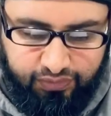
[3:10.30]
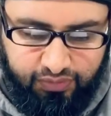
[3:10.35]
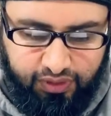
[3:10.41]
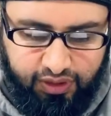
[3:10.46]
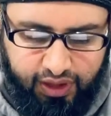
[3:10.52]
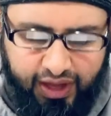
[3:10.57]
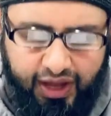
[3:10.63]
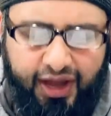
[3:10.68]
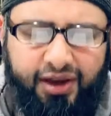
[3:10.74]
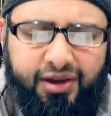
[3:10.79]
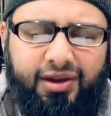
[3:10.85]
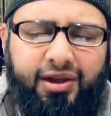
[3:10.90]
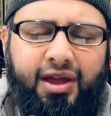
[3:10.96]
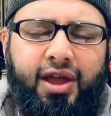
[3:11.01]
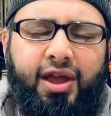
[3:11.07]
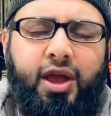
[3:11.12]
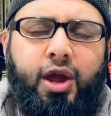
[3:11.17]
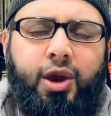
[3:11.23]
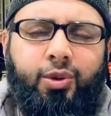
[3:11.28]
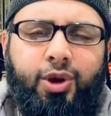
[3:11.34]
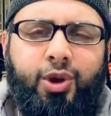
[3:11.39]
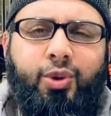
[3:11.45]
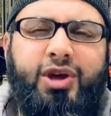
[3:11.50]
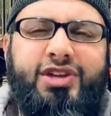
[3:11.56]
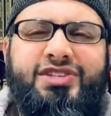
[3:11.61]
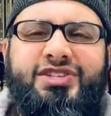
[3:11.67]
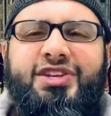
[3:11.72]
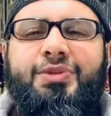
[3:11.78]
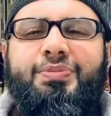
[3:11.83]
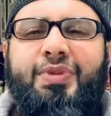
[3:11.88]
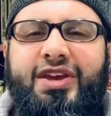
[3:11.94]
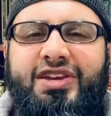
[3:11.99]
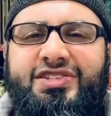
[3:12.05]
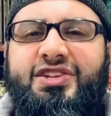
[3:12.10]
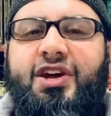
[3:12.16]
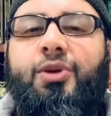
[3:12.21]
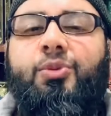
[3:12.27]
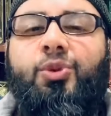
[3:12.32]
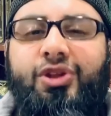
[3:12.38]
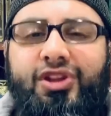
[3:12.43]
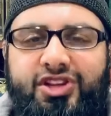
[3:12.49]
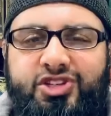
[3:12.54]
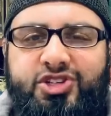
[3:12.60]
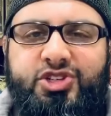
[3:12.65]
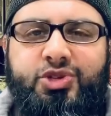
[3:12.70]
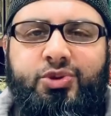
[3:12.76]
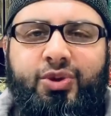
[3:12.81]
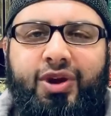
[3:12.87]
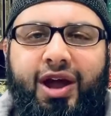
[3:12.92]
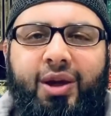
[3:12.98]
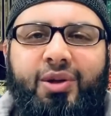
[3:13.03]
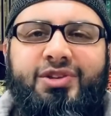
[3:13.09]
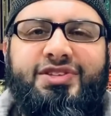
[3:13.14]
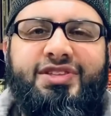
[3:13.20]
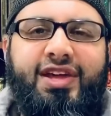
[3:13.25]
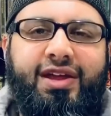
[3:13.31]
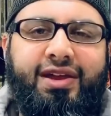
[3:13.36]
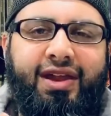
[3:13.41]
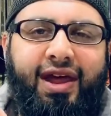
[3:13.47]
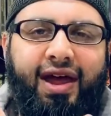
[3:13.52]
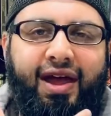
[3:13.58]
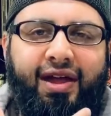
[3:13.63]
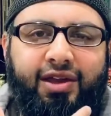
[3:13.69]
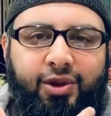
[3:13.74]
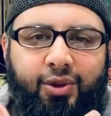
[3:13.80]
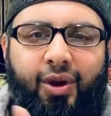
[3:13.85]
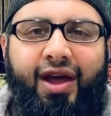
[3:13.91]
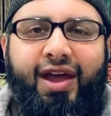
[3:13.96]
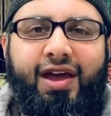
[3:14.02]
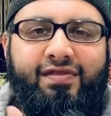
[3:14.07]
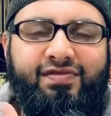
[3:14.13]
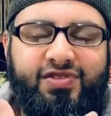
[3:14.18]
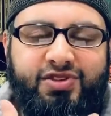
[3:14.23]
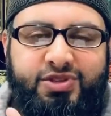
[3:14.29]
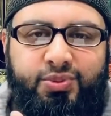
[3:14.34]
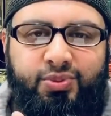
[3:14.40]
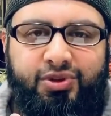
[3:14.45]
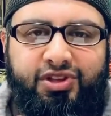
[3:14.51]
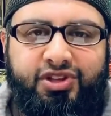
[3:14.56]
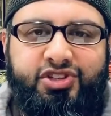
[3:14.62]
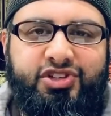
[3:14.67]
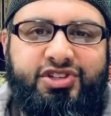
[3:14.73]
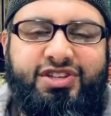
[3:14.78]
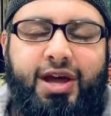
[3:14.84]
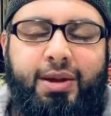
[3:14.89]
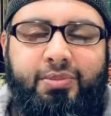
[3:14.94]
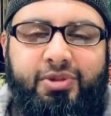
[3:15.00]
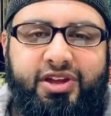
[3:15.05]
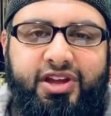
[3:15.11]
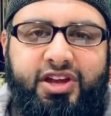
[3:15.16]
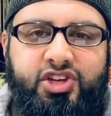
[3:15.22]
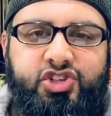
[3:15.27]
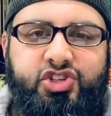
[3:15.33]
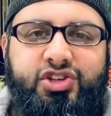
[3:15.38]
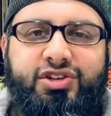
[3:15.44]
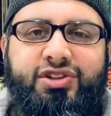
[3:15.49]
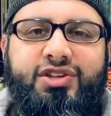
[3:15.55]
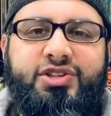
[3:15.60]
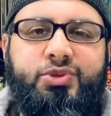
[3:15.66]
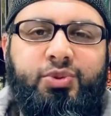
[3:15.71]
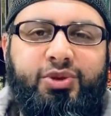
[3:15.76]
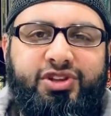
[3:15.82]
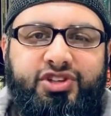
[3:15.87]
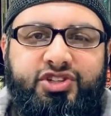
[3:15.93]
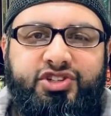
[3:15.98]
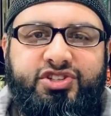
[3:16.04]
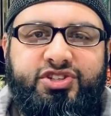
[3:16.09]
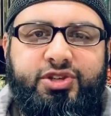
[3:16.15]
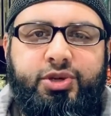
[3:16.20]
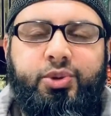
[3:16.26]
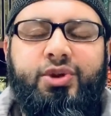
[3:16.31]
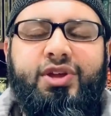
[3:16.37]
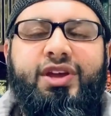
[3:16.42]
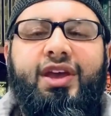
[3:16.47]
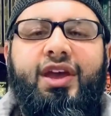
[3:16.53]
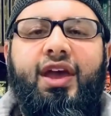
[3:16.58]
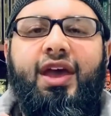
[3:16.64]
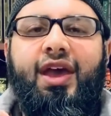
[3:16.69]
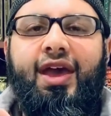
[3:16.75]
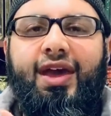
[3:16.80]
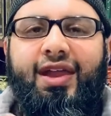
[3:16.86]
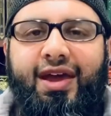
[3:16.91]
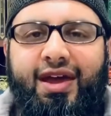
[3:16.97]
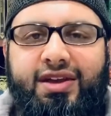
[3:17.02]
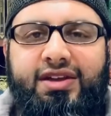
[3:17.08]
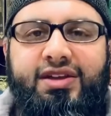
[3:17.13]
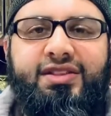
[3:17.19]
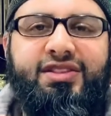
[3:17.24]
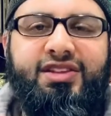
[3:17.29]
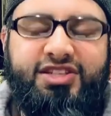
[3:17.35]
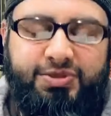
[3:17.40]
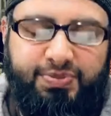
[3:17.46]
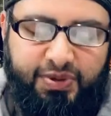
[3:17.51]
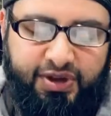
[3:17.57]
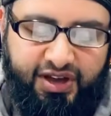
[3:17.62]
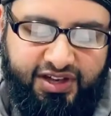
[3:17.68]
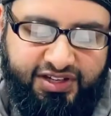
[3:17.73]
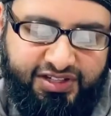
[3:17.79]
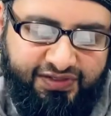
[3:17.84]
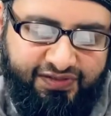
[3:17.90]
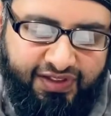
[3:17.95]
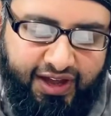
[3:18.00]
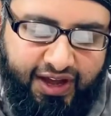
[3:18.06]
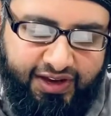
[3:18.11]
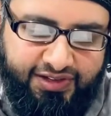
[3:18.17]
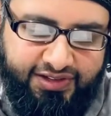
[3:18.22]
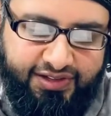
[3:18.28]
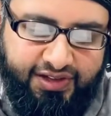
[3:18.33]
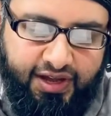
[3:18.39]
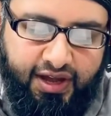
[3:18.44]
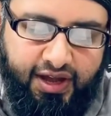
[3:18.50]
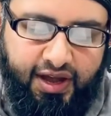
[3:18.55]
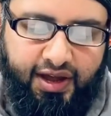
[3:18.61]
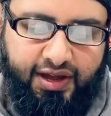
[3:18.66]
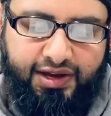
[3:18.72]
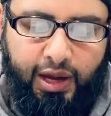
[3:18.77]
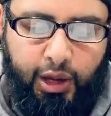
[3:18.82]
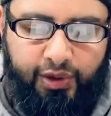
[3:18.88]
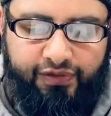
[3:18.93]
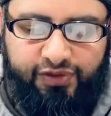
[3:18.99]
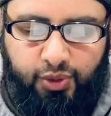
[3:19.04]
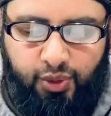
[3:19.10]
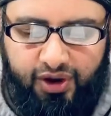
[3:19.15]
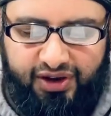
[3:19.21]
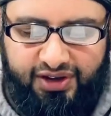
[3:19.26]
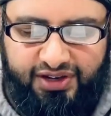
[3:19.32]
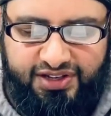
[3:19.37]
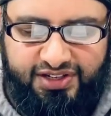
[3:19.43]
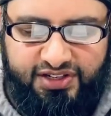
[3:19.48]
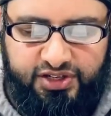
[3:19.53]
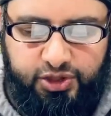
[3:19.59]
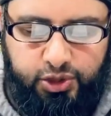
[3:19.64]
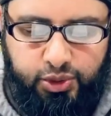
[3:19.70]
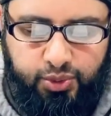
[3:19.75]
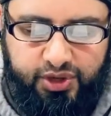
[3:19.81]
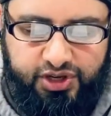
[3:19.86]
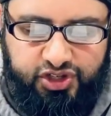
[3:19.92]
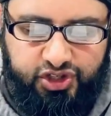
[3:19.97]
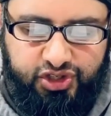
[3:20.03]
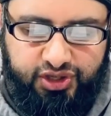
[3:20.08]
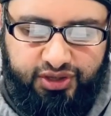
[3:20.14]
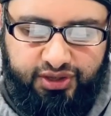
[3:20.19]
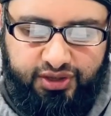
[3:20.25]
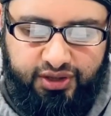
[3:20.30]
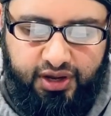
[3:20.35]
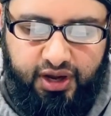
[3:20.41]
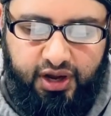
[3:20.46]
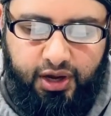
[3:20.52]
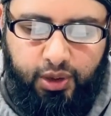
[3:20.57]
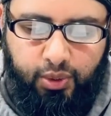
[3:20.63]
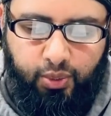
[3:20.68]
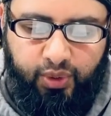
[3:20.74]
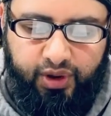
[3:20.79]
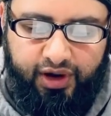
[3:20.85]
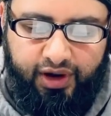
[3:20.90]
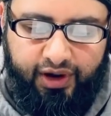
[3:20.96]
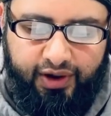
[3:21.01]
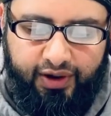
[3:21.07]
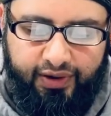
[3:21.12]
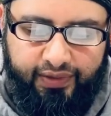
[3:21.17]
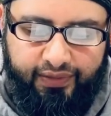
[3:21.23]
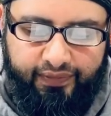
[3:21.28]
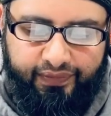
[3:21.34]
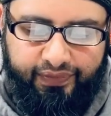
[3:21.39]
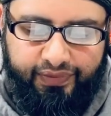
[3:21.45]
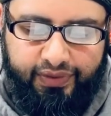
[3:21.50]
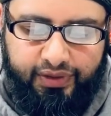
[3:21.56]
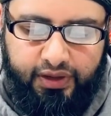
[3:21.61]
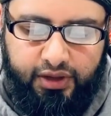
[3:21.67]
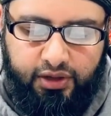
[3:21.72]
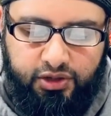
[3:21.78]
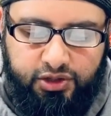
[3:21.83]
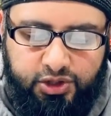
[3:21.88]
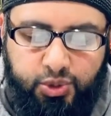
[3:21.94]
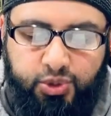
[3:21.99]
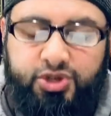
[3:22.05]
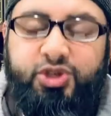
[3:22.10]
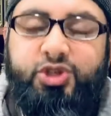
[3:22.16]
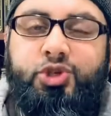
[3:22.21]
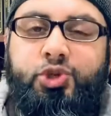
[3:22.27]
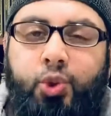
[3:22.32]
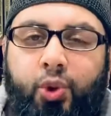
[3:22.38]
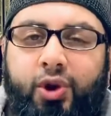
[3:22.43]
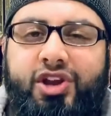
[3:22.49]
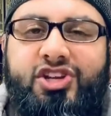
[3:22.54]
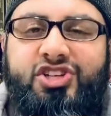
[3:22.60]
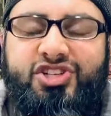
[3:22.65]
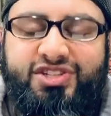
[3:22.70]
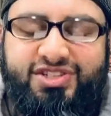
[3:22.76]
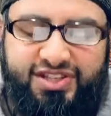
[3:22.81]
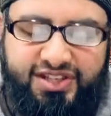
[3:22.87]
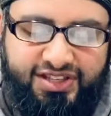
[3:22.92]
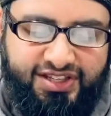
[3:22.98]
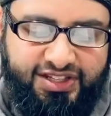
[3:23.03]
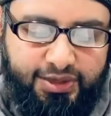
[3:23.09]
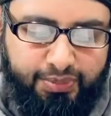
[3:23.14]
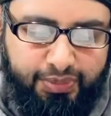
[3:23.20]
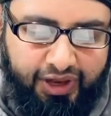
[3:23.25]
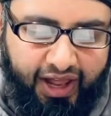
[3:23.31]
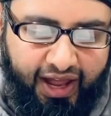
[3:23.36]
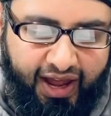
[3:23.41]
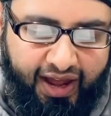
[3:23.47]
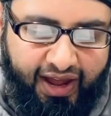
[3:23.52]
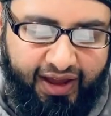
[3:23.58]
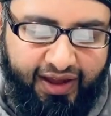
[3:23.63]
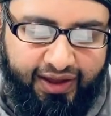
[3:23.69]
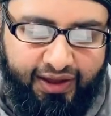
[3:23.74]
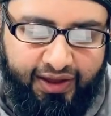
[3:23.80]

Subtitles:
And request it based on religious grounds that, I have this religious obligation, this religious duty, and I need this because of that. Now, if you are in a situation where, due to shortages in supply,